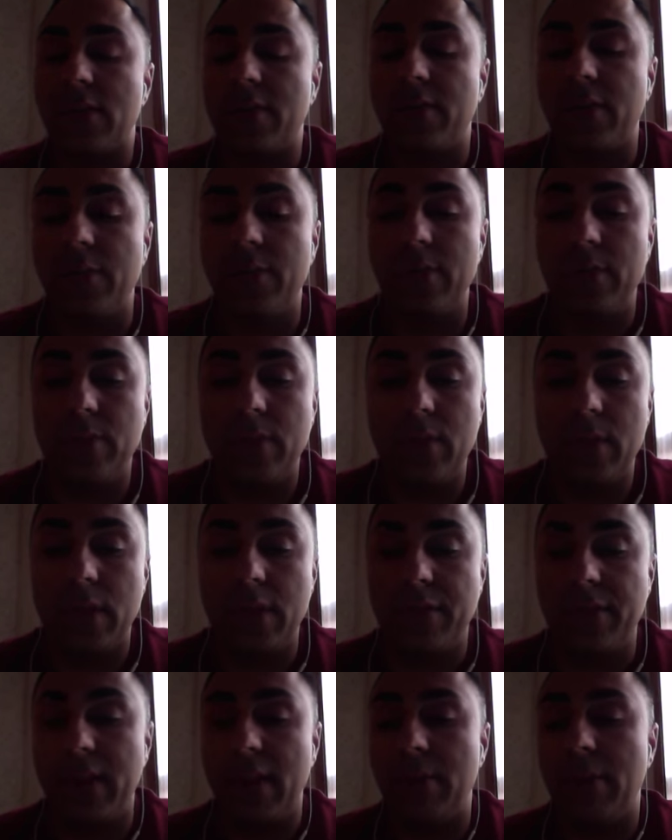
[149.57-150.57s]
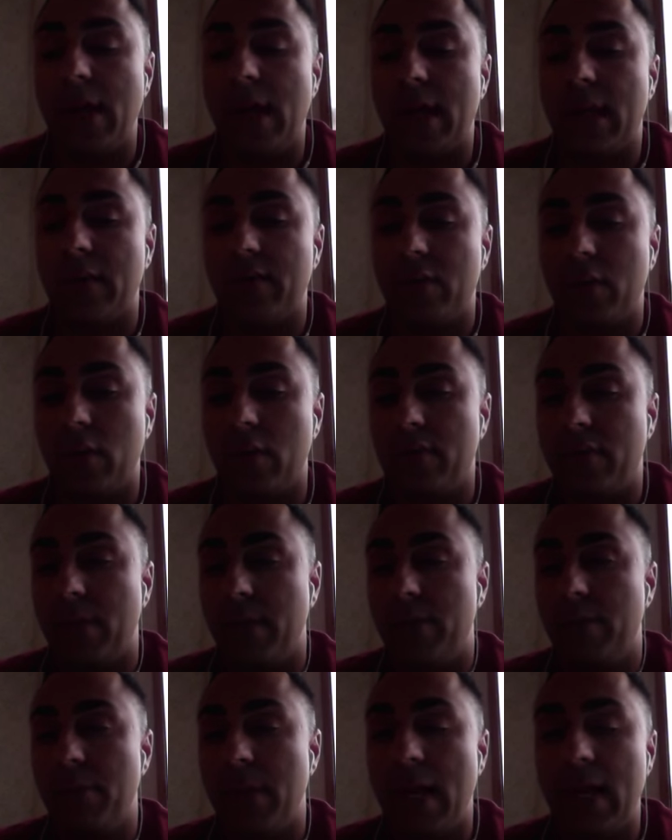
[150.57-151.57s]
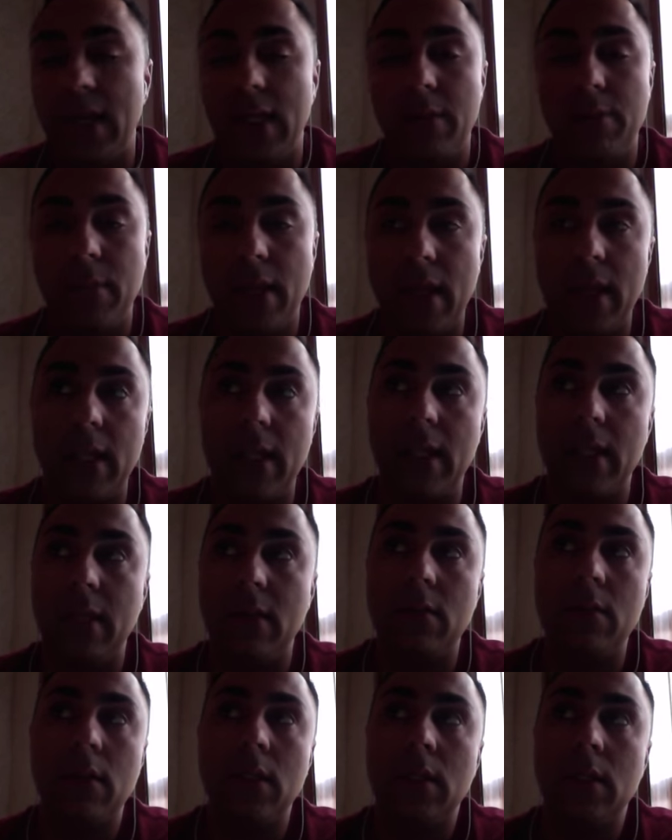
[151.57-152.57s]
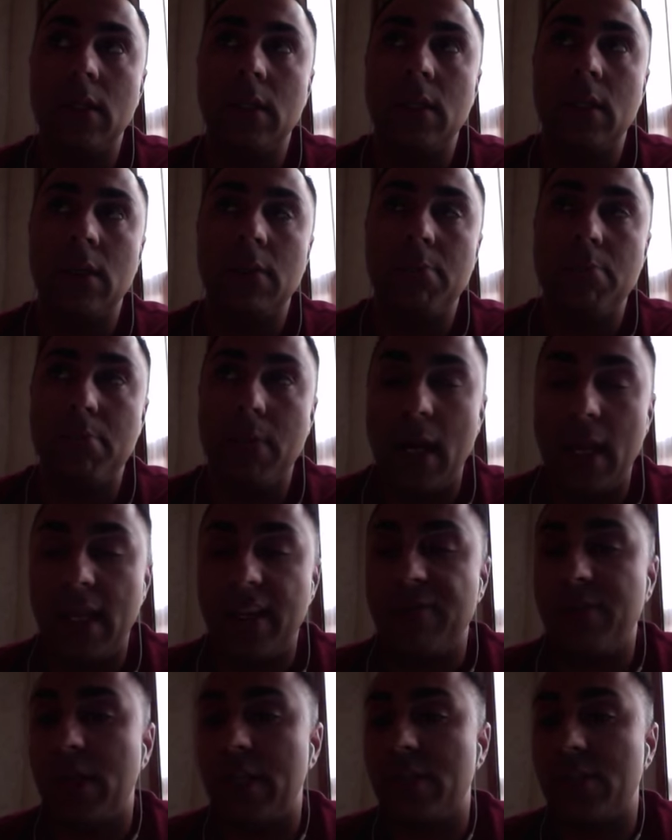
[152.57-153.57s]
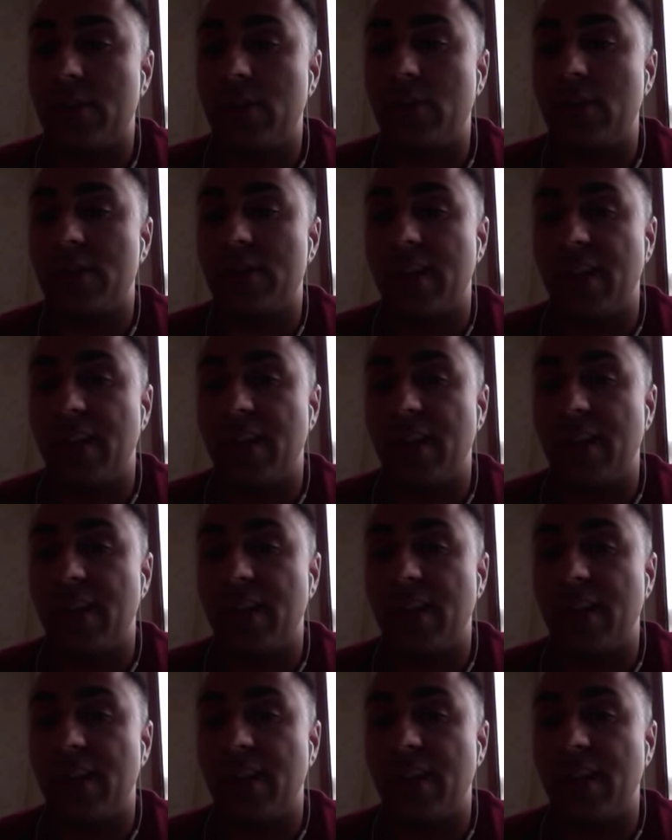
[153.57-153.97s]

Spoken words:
from the feedback I've heard from many of my students,